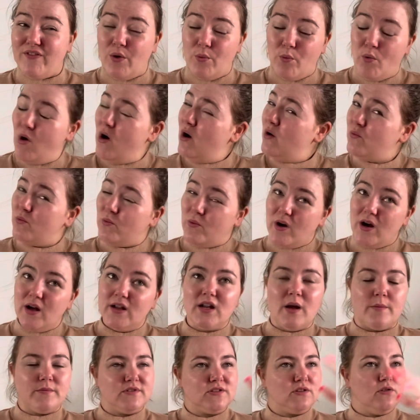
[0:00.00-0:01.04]
want one.
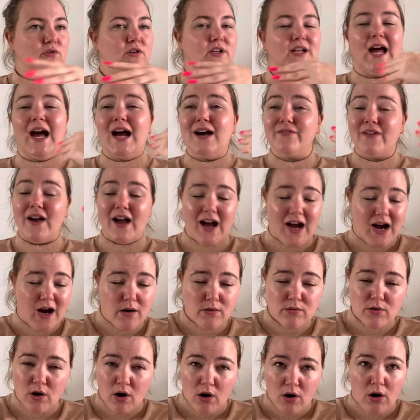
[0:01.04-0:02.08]
I'm still going to have
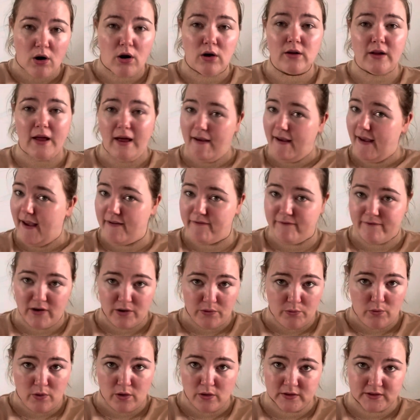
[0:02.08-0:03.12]
alcohol if I
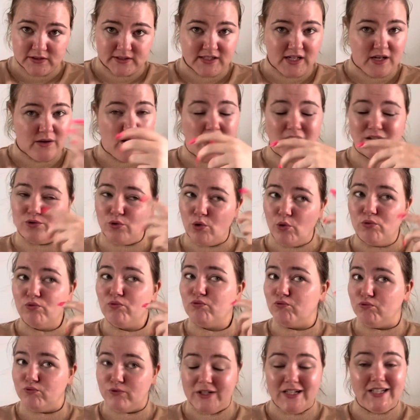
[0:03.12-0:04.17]
want it. I don't
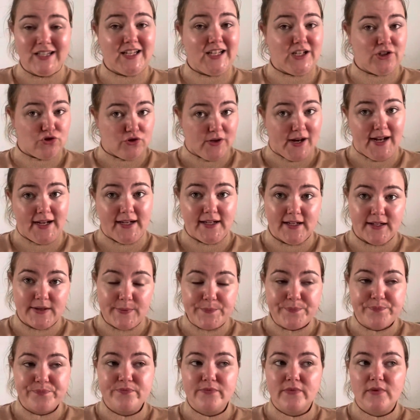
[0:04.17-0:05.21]
really drink.
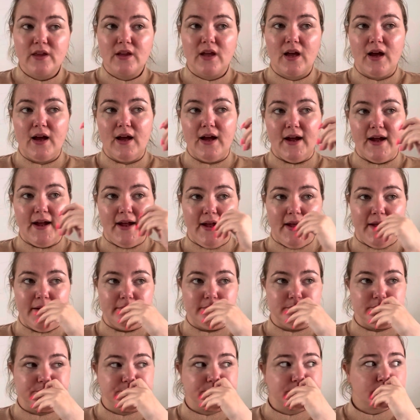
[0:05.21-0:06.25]

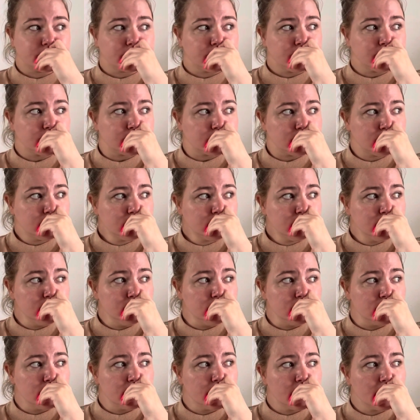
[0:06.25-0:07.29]
I
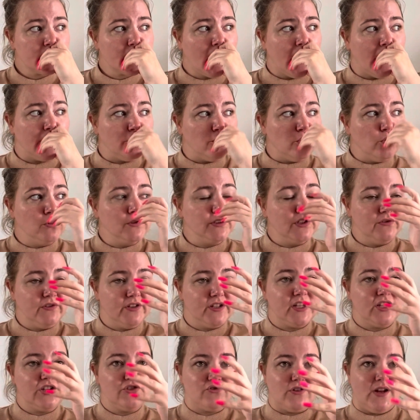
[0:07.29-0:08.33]
only
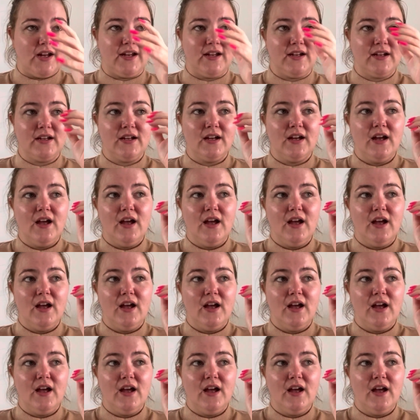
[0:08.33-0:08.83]
really drink